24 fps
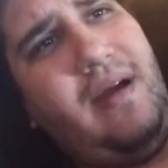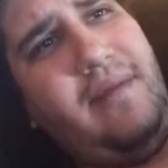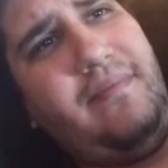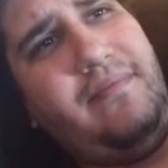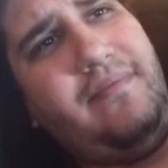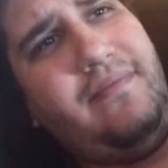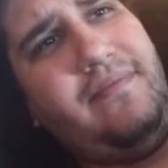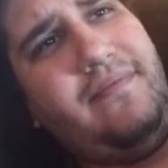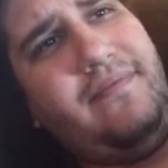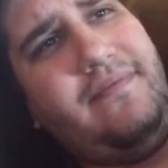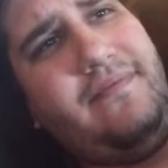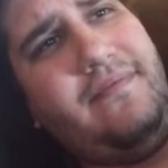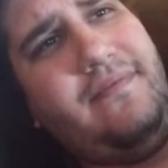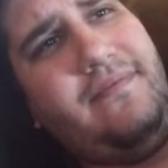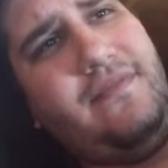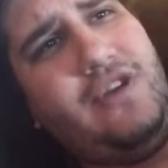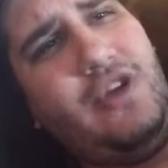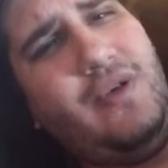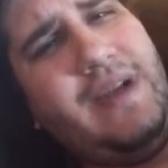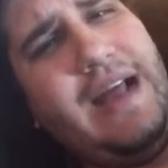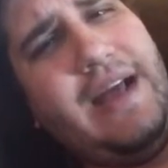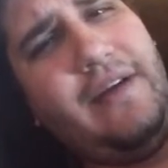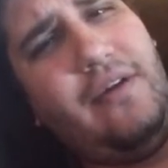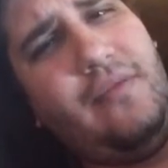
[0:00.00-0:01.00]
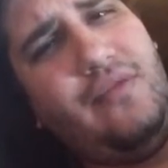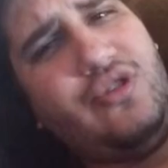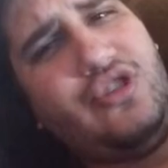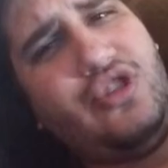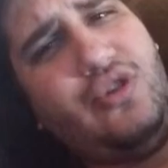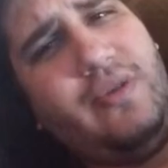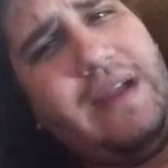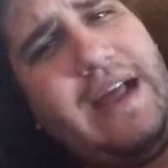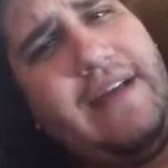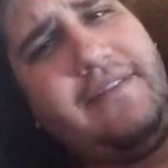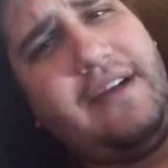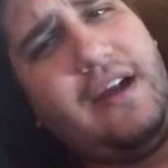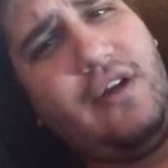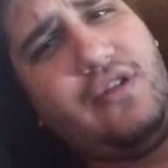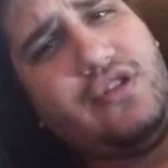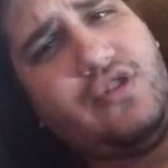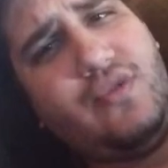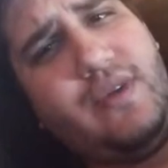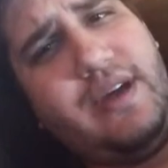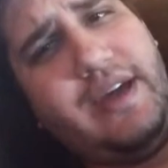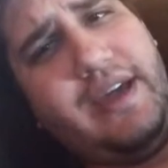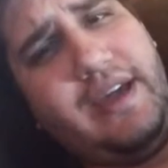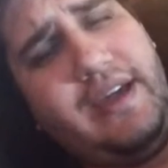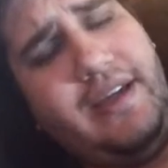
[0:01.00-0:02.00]
uh, two and a half, almost two and a half
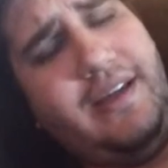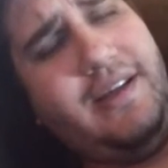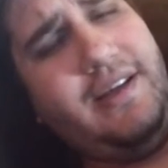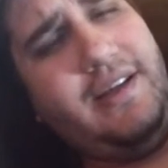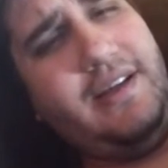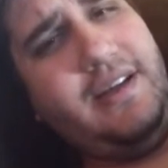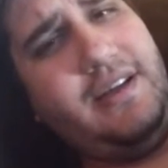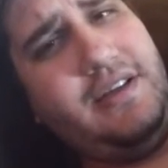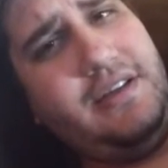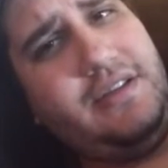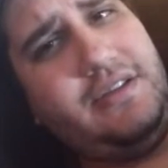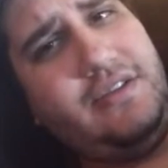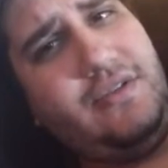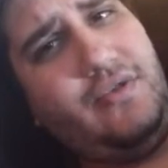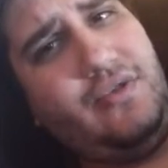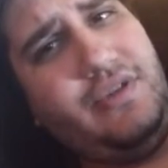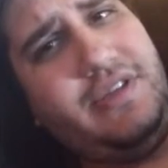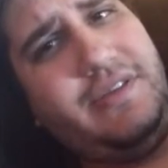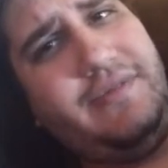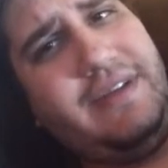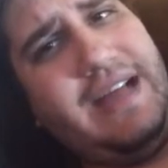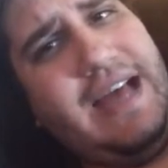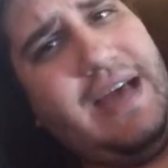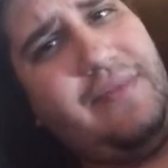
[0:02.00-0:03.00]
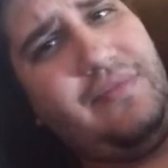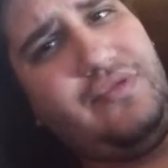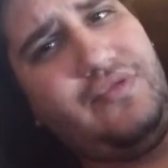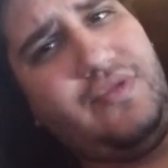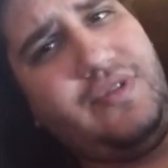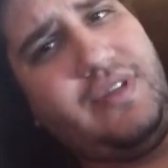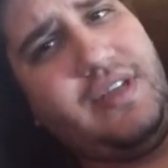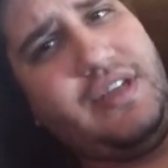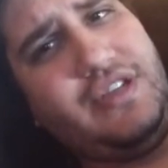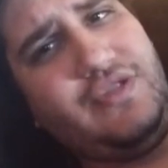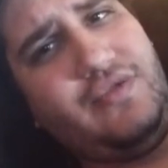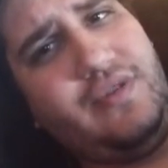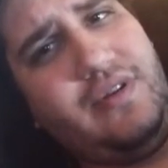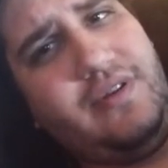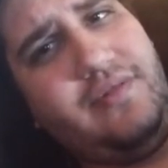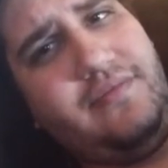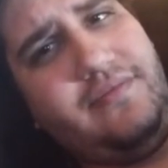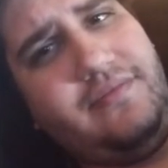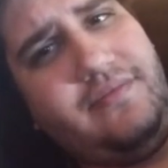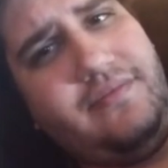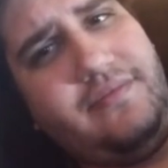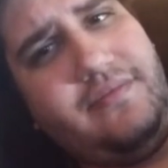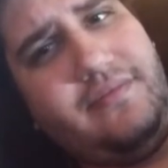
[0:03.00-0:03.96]
hours away. So we'll see what happens with this one.